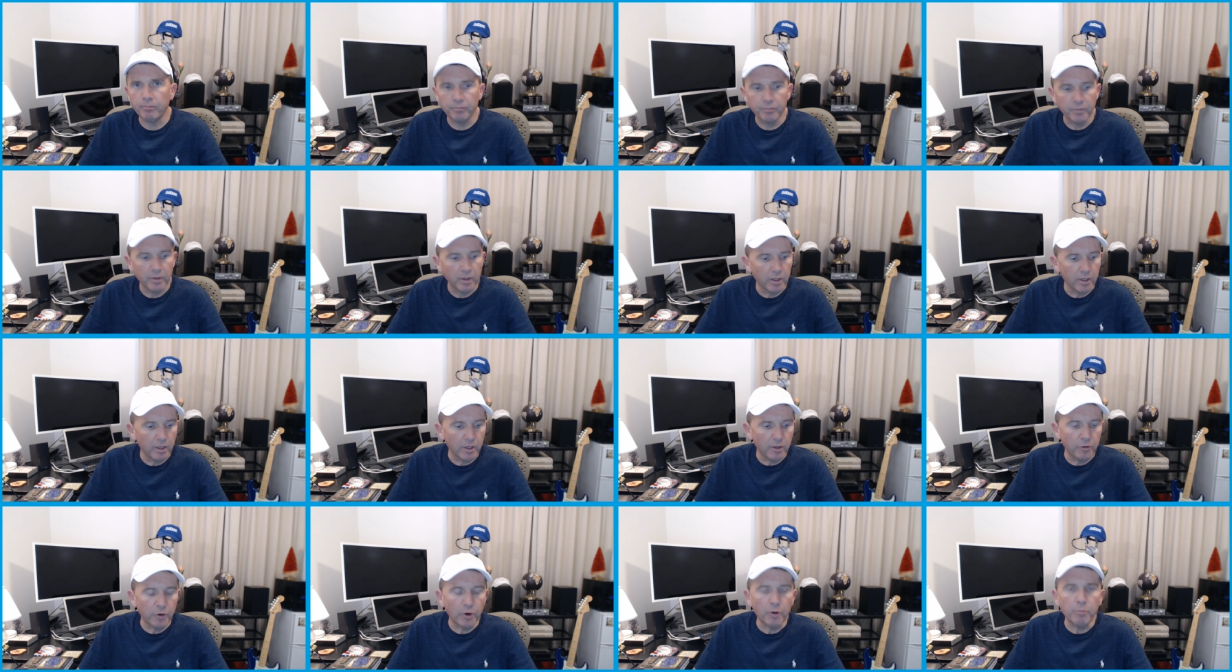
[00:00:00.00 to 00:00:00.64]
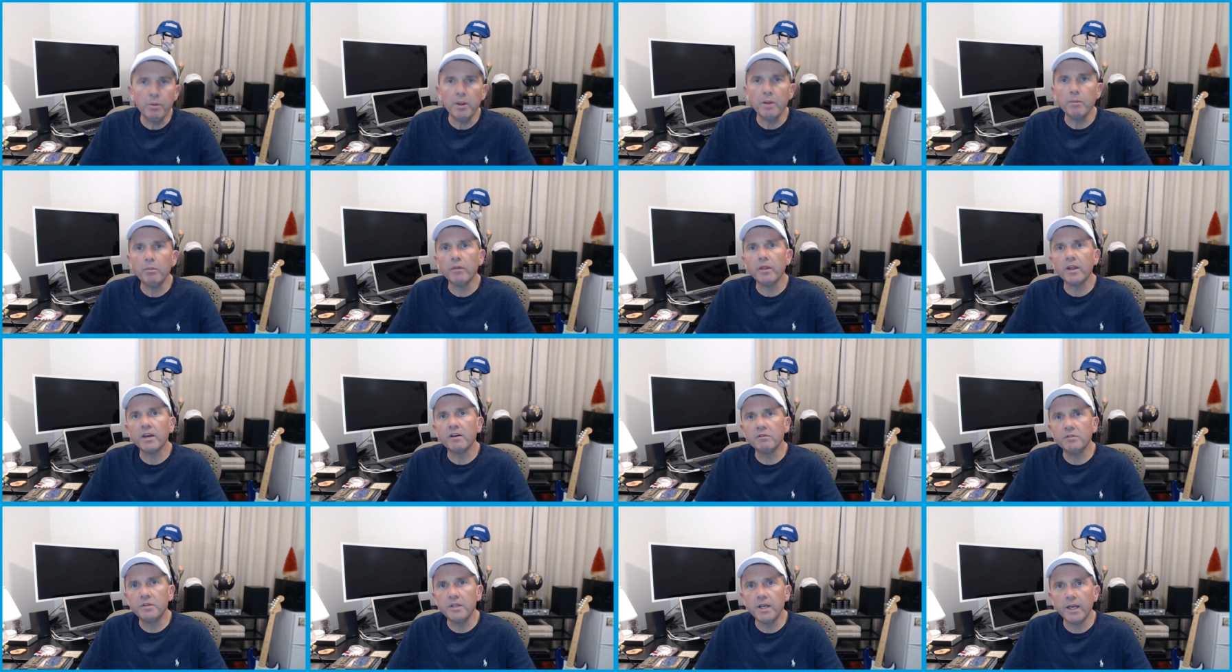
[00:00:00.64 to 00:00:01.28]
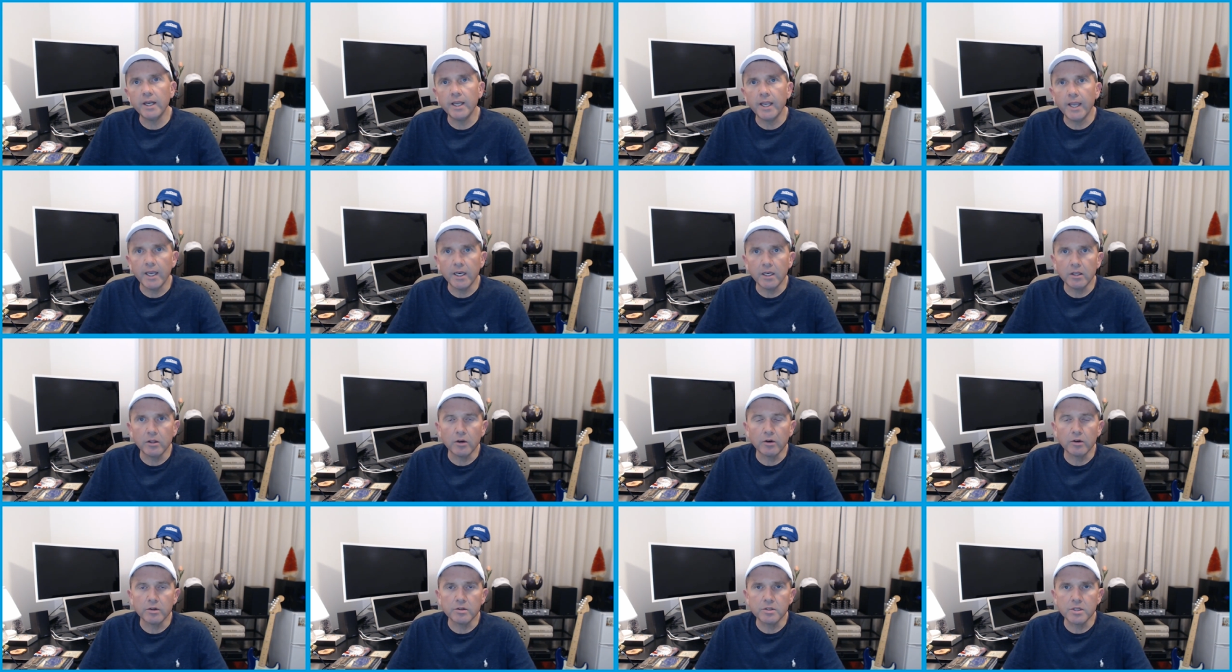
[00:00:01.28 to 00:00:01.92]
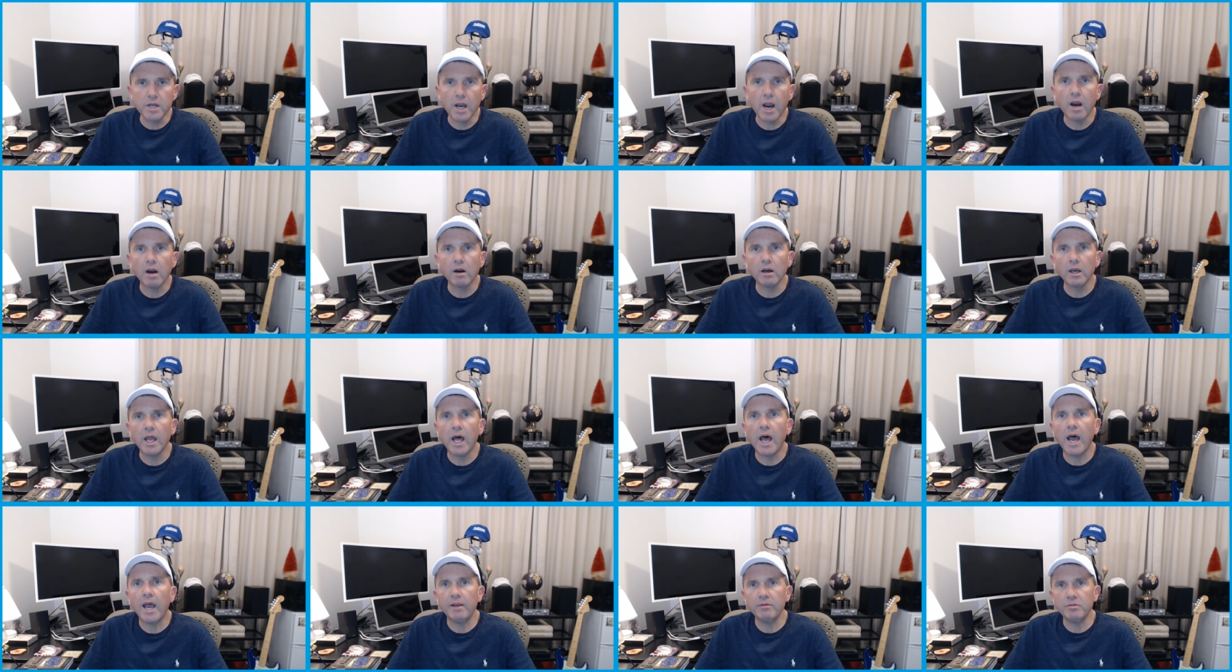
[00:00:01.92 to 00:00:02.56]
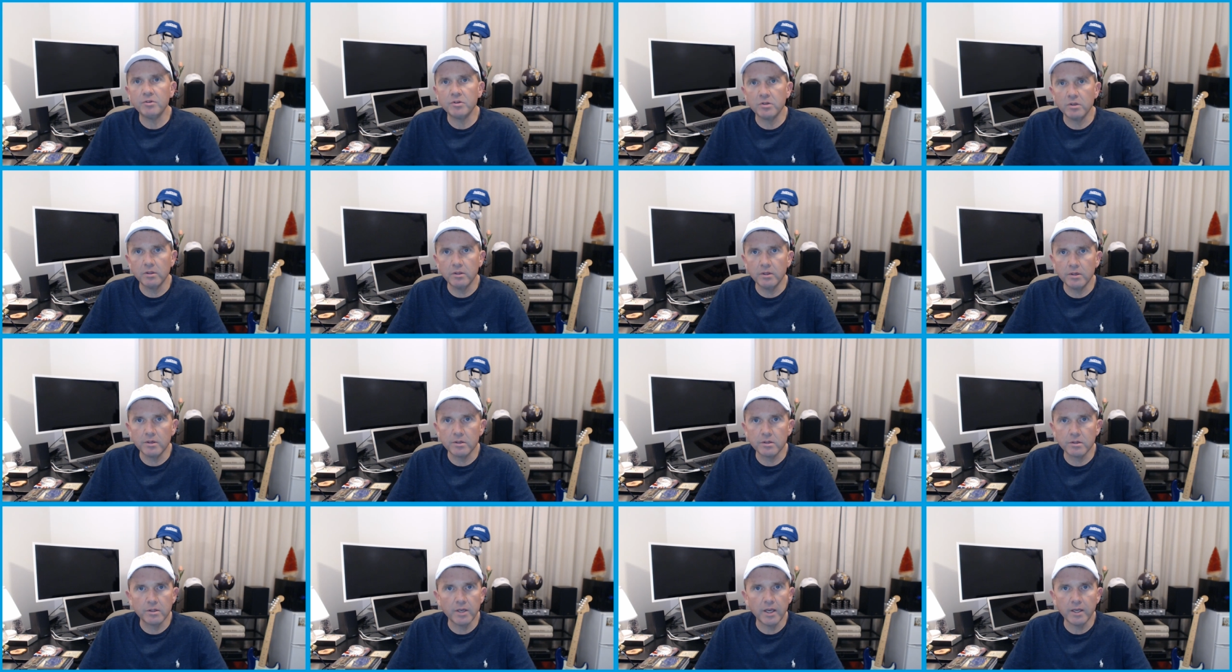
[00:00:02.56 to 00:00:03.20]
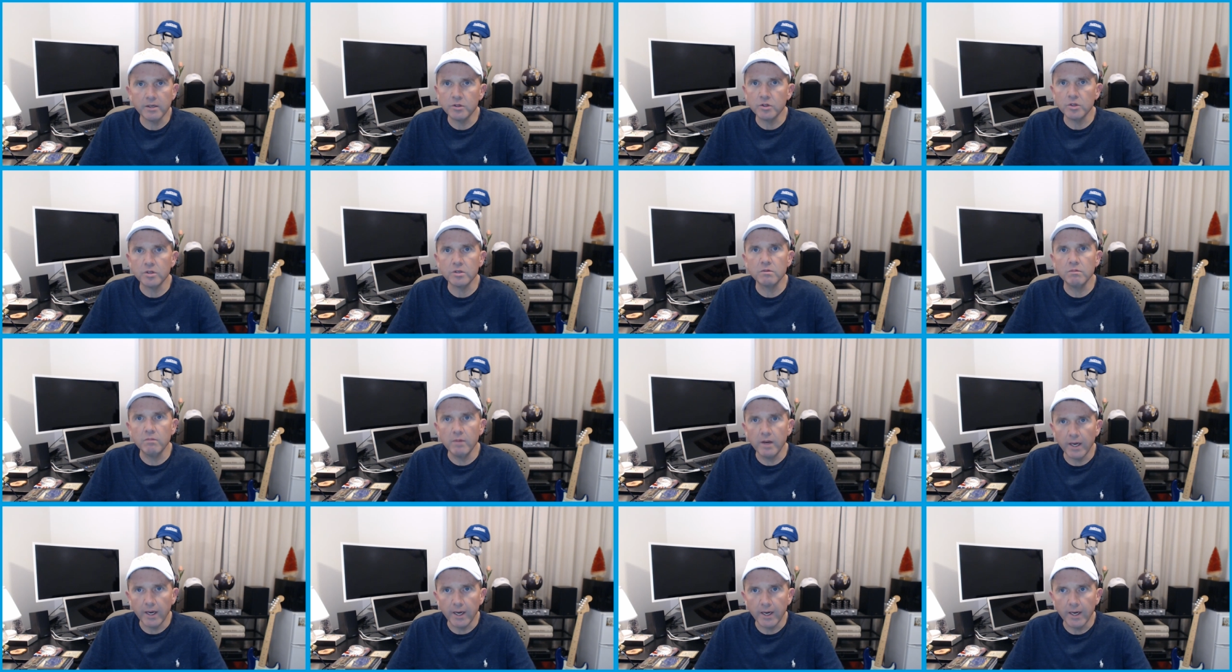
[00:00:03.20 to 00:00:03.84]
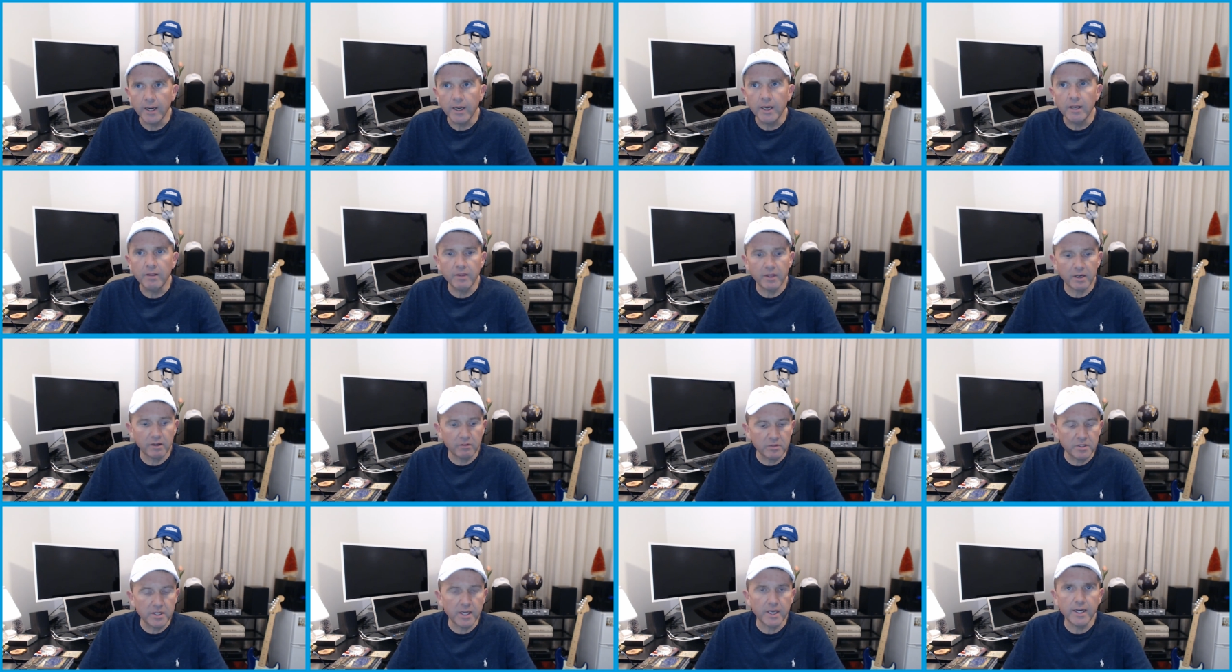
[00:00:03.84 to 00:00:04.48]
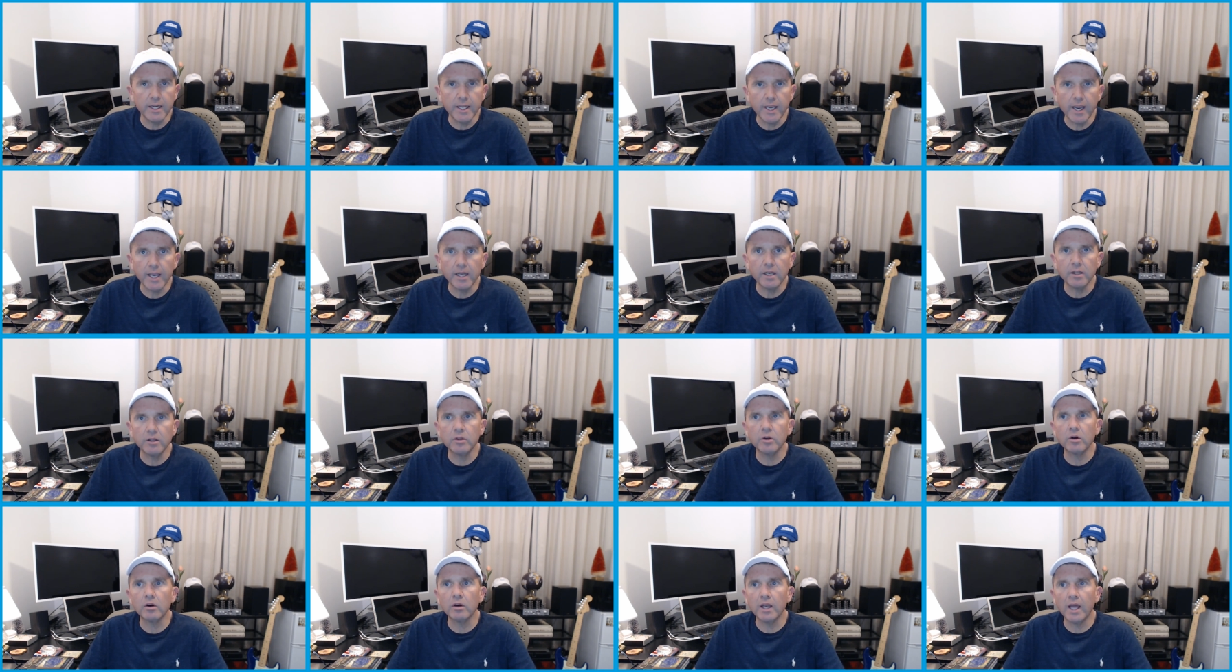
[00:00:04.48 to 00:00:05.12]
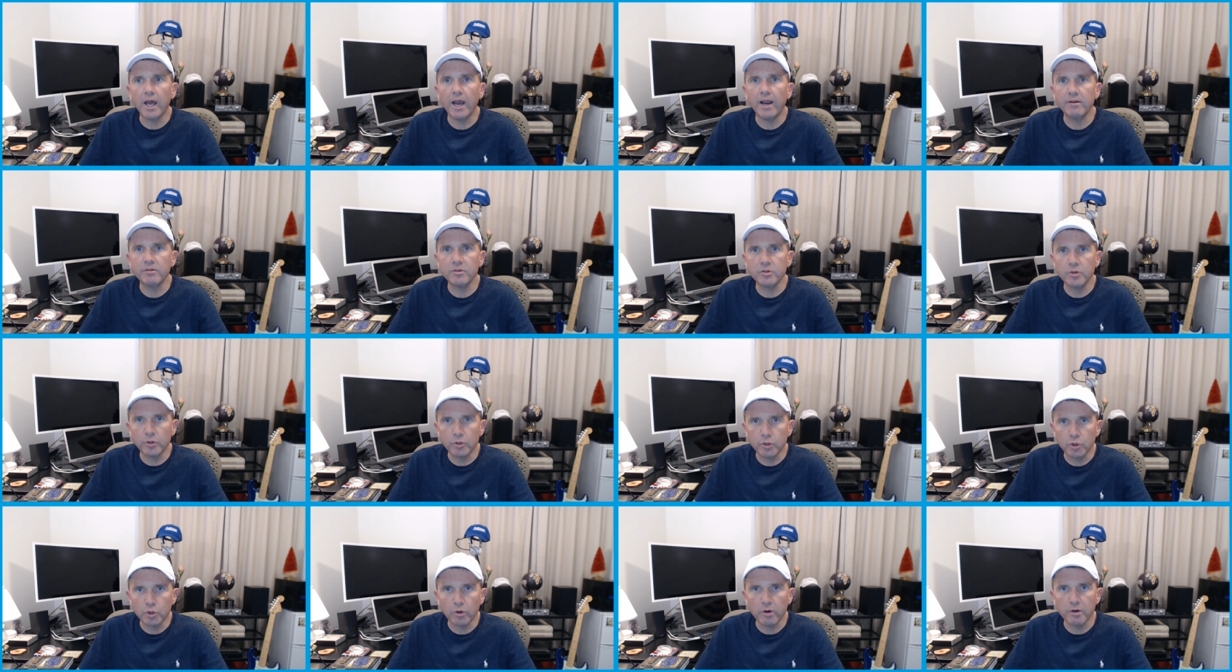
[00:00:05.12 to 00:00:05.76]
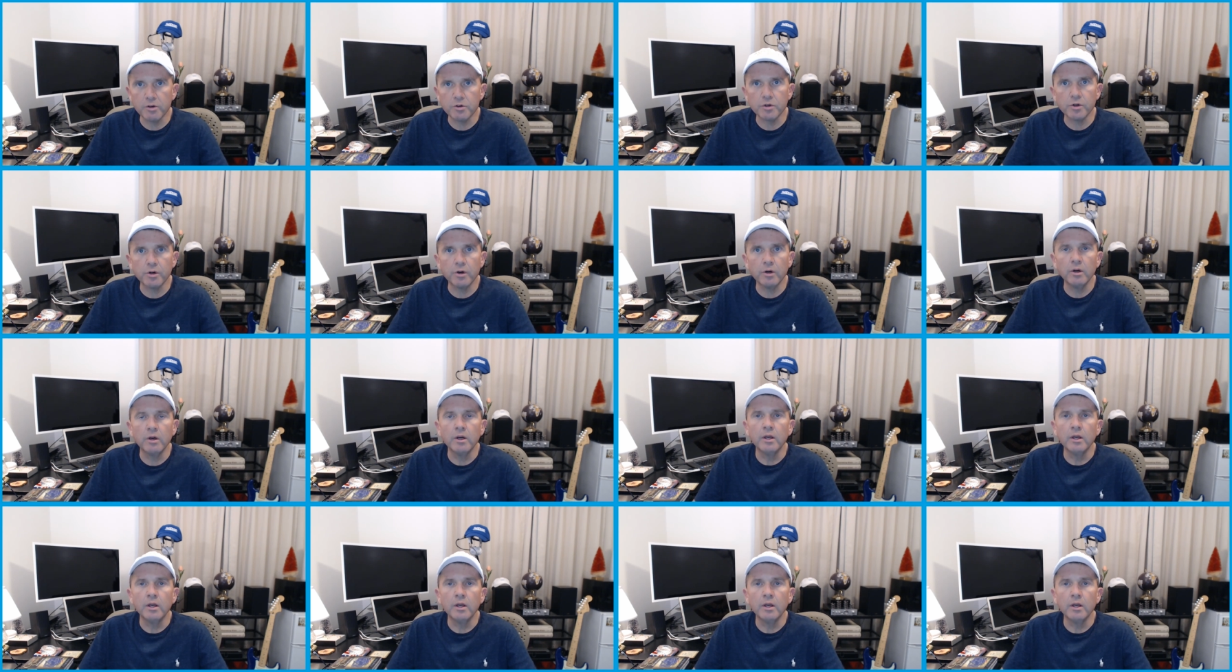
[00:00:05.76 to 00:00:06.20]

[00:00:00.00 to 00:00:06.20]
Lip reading: There are people that have dedicated their entire lives to this, not just me, that have dedicated their lives, their treasure,